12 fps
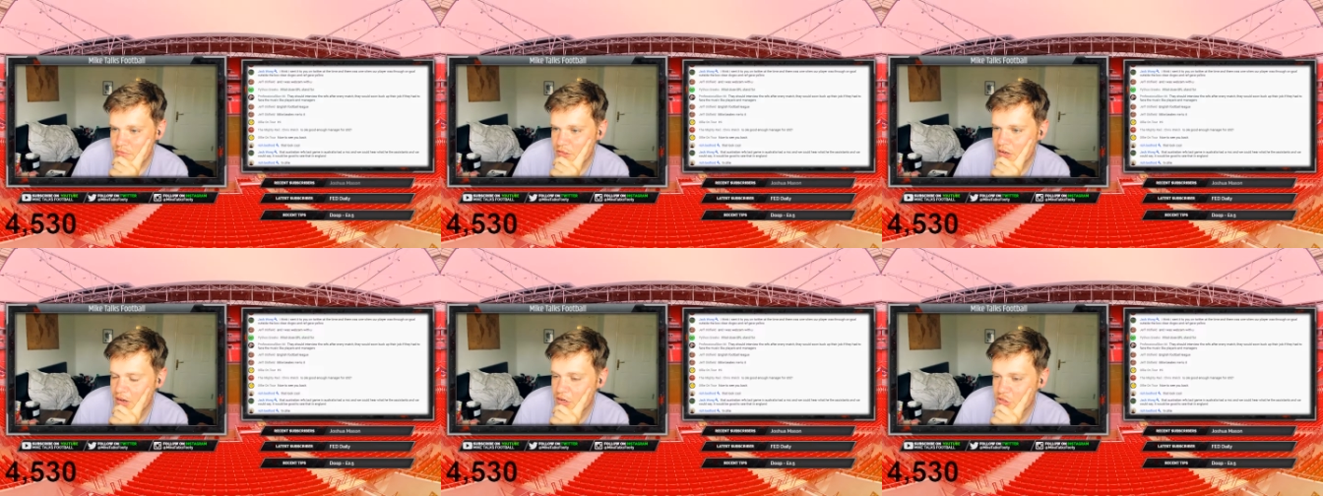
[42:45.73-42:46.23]

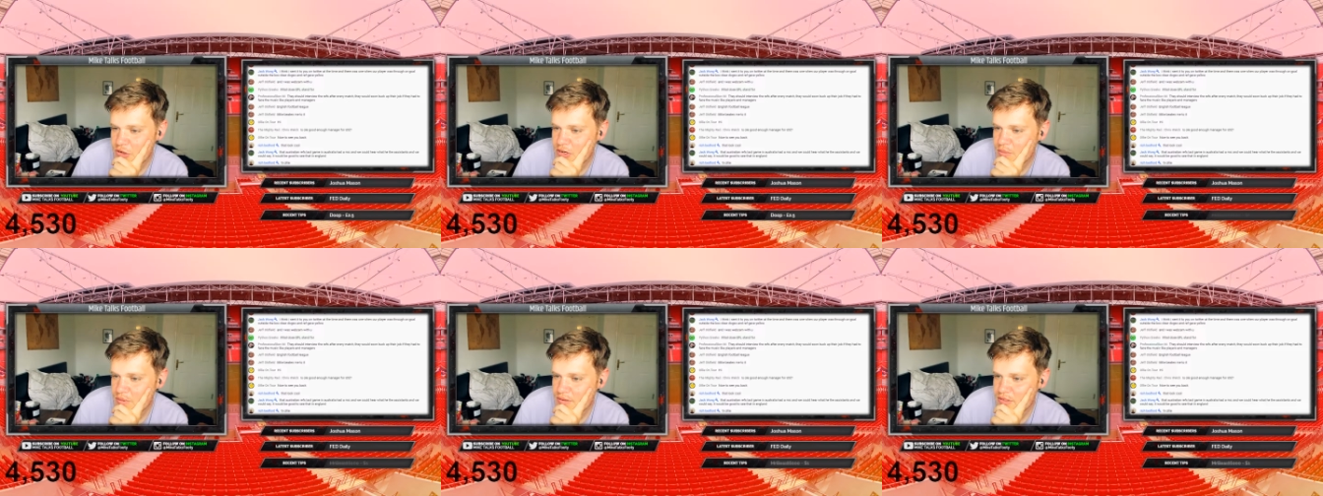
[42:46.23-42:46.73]

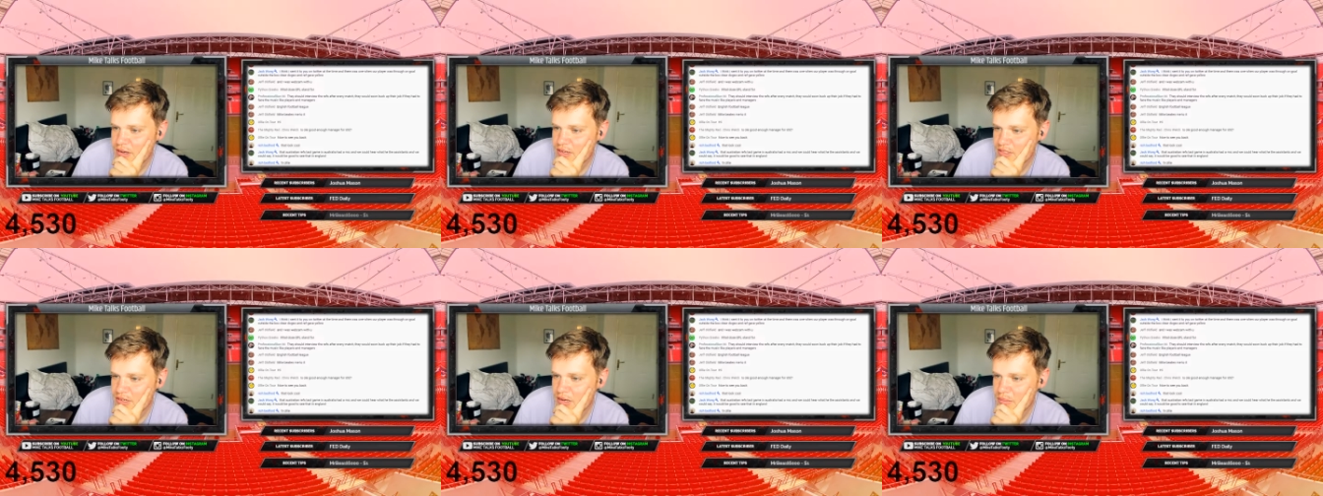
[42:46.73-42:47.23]
Australian ref's
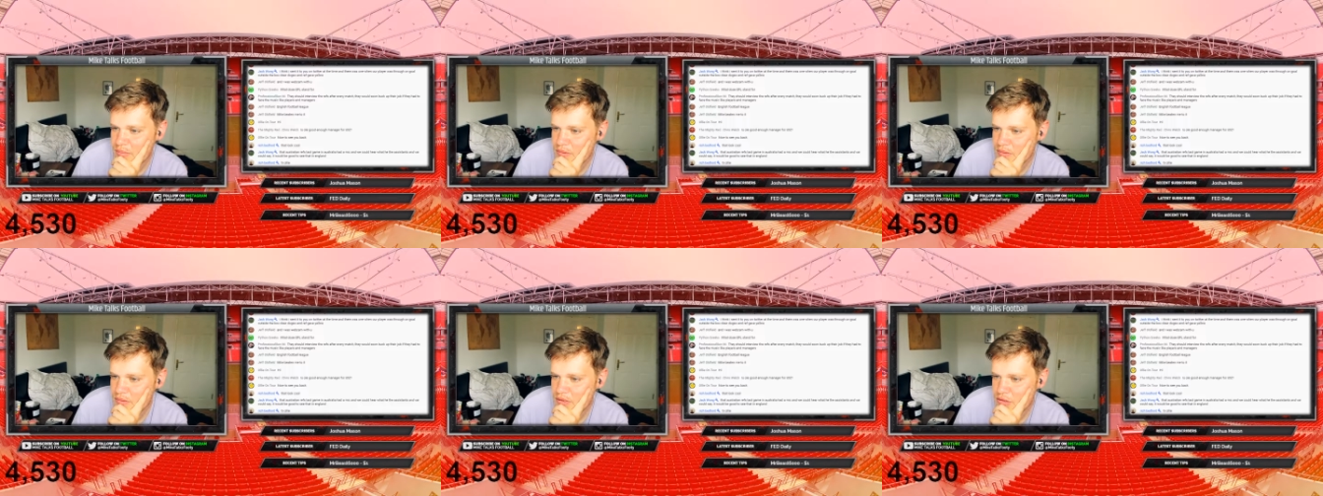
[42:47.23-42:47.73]
last game
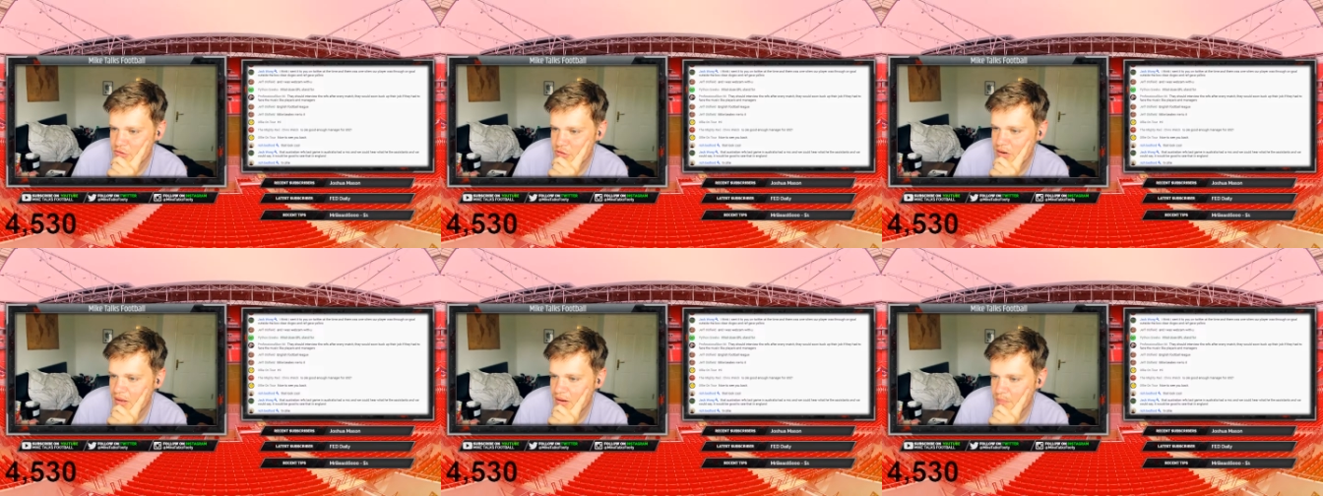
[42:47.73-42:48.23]
in
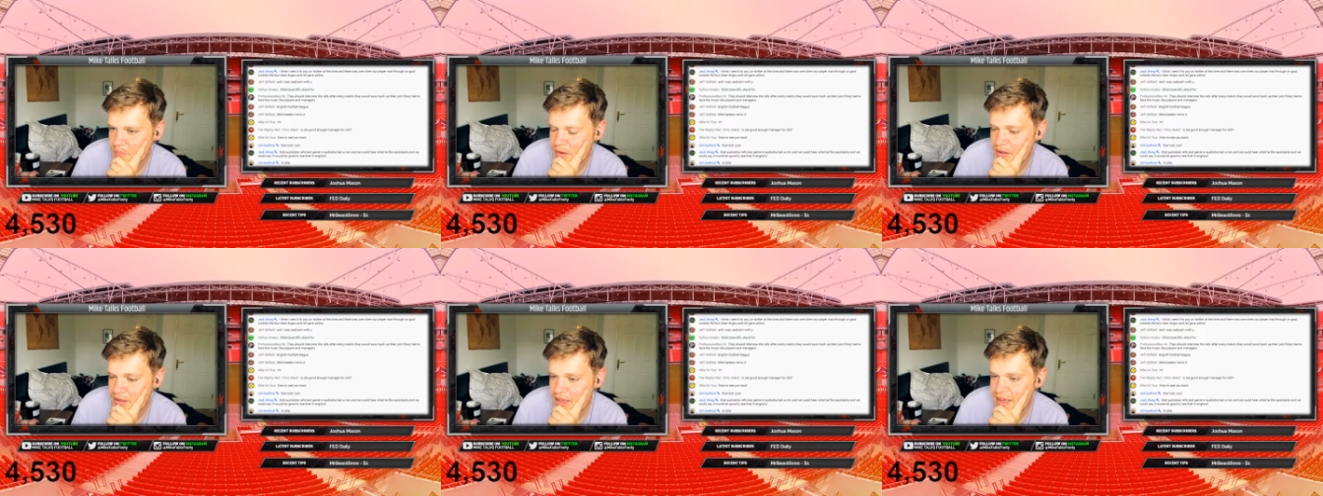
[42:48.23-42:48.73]
Australia had a
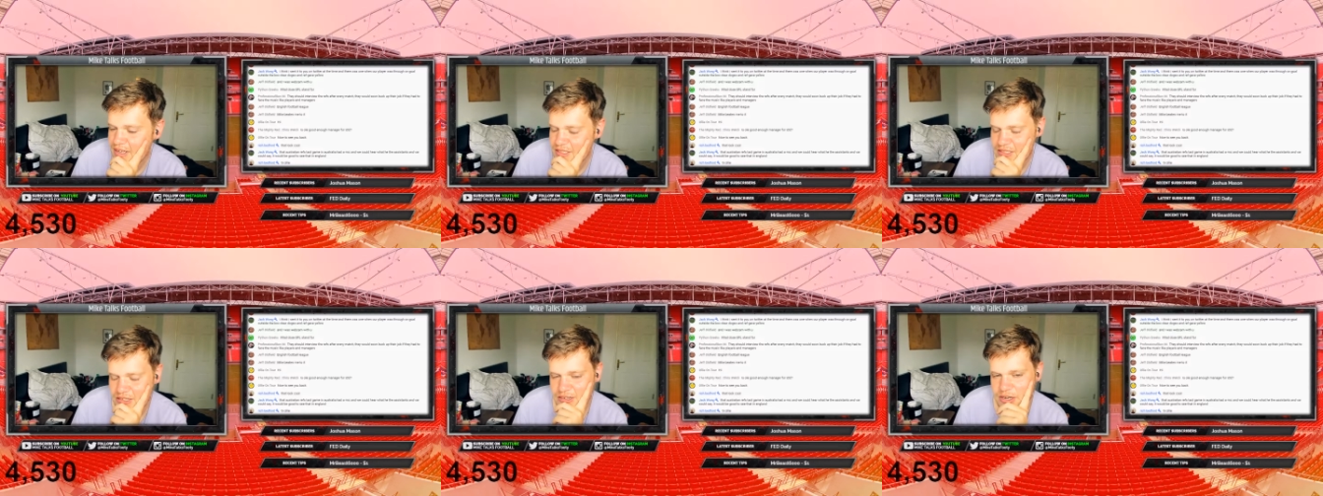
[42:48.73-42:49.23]
mic.
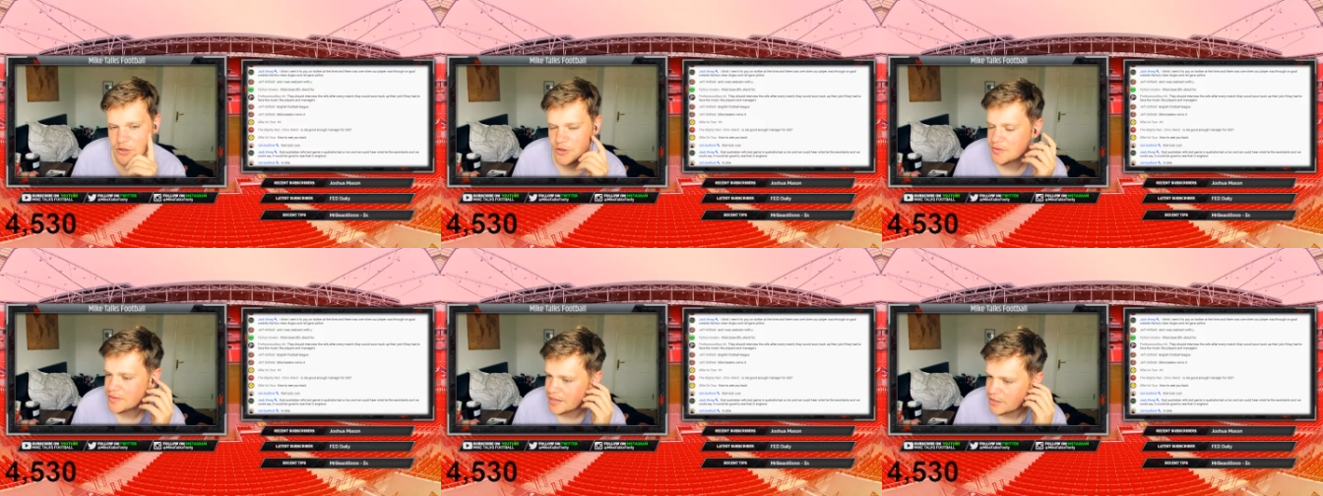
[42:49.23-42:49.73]
Yes, I know
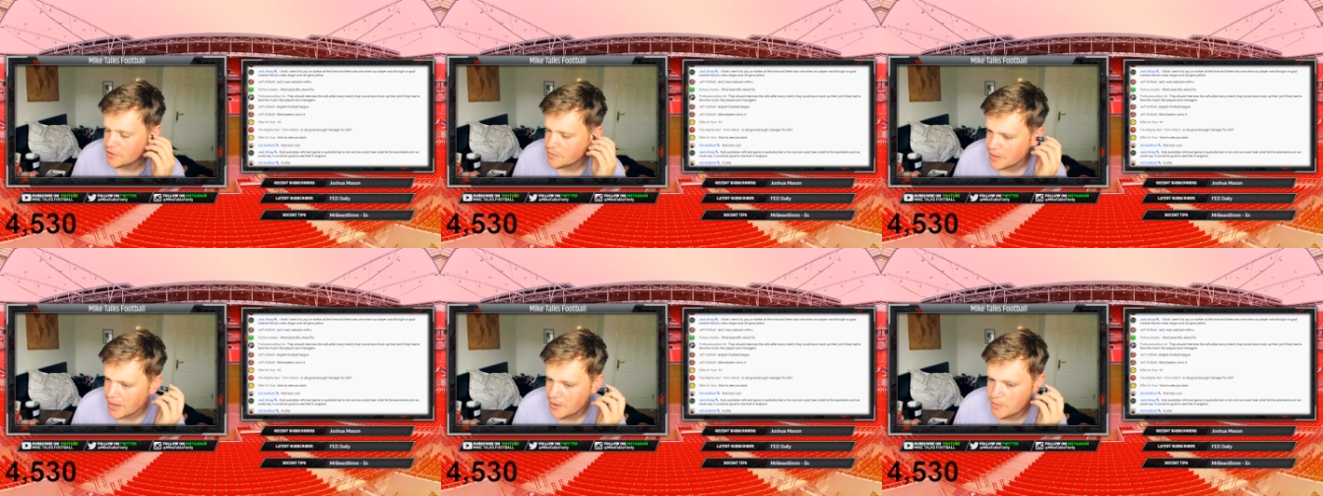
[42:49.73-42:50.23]
you're thinking of,
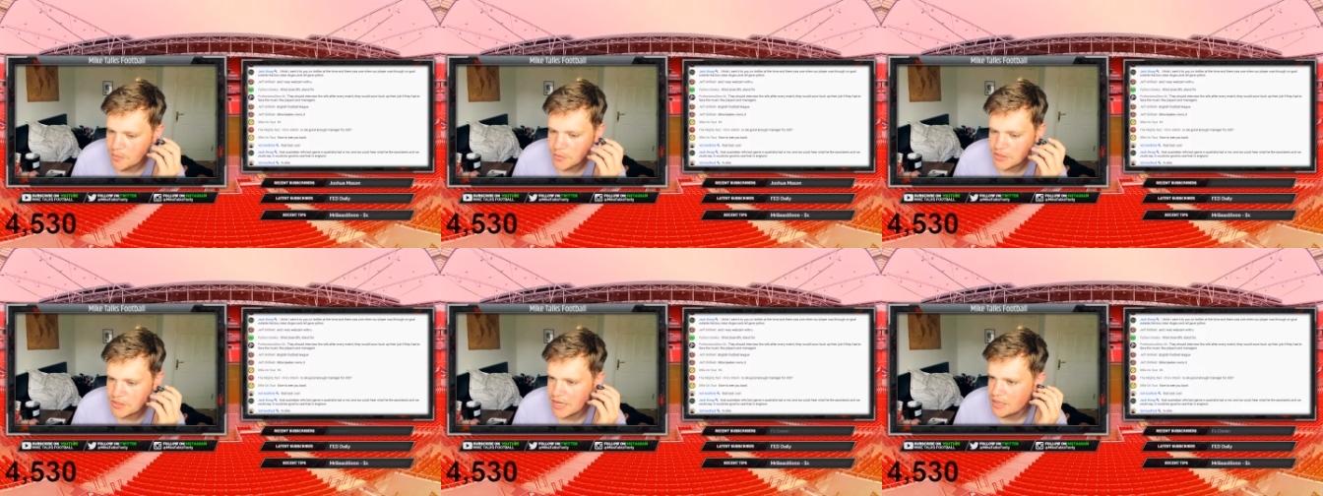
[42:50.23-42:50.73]
but I can't remember what
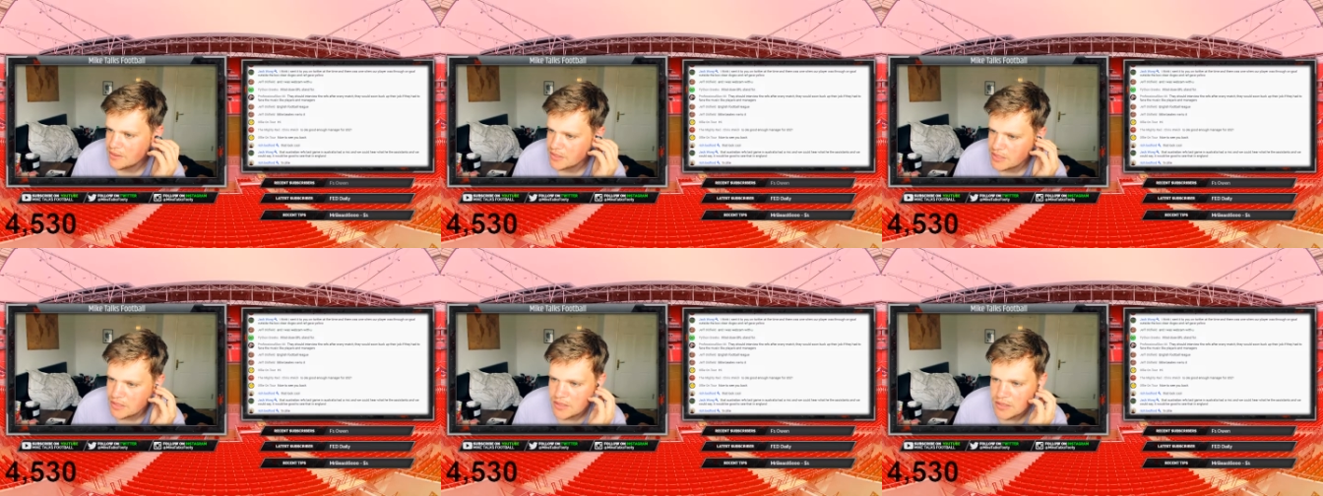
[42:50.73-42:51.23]
his name is.